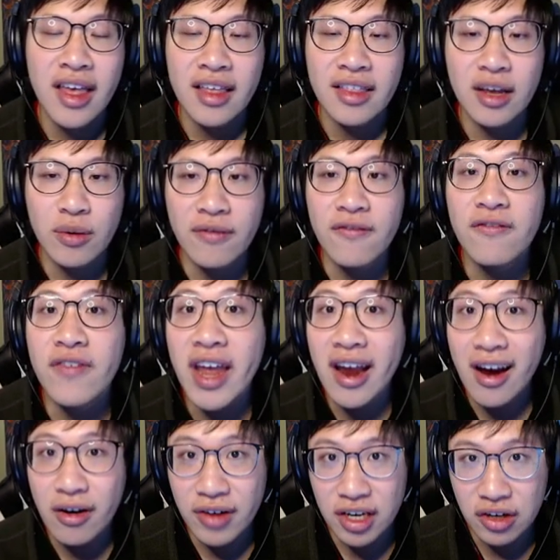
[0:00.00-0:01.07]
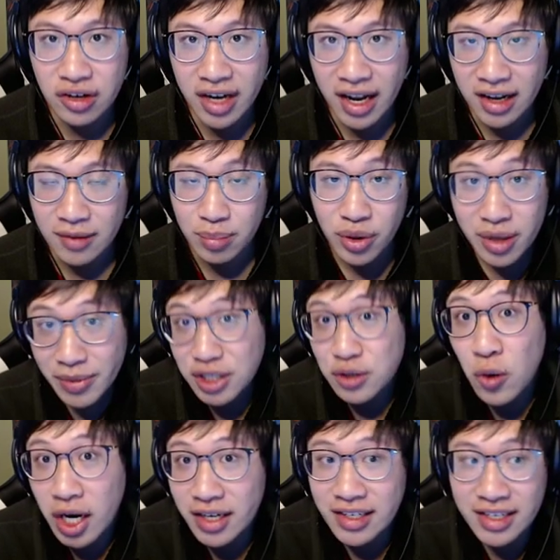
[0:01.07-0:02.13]
They were very good at it. Pretty much
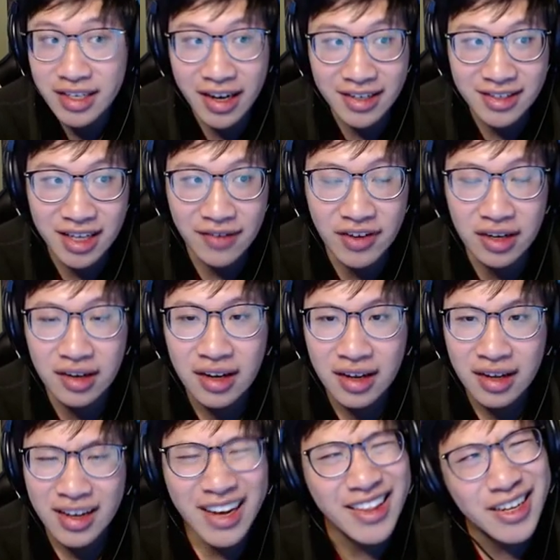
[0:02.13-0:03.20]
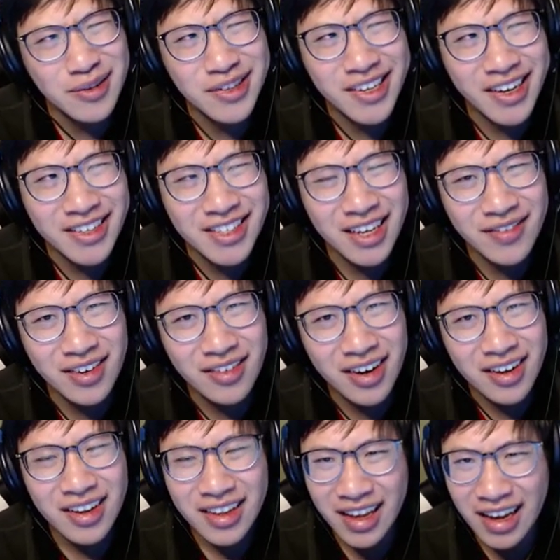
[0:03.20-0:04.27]
won TI7. I think it was TI7,
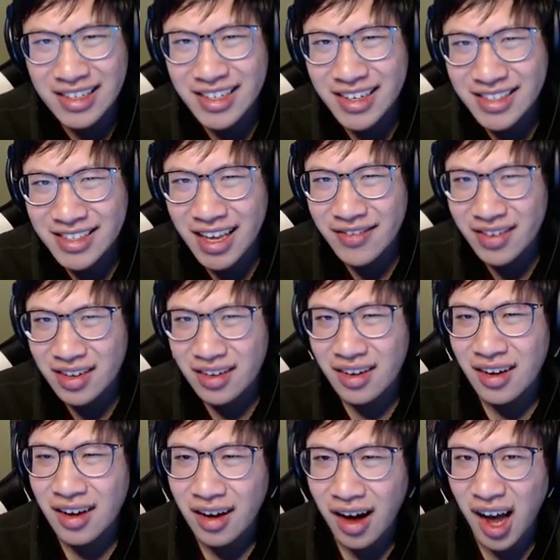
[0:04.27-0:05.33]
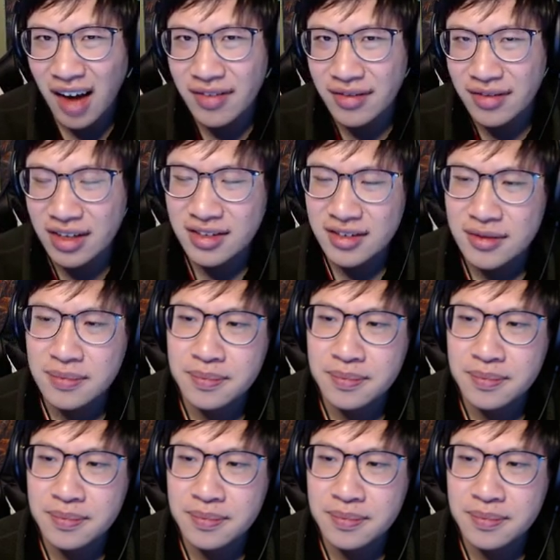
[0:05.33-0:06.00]
right? Yeah, TI7 off of this.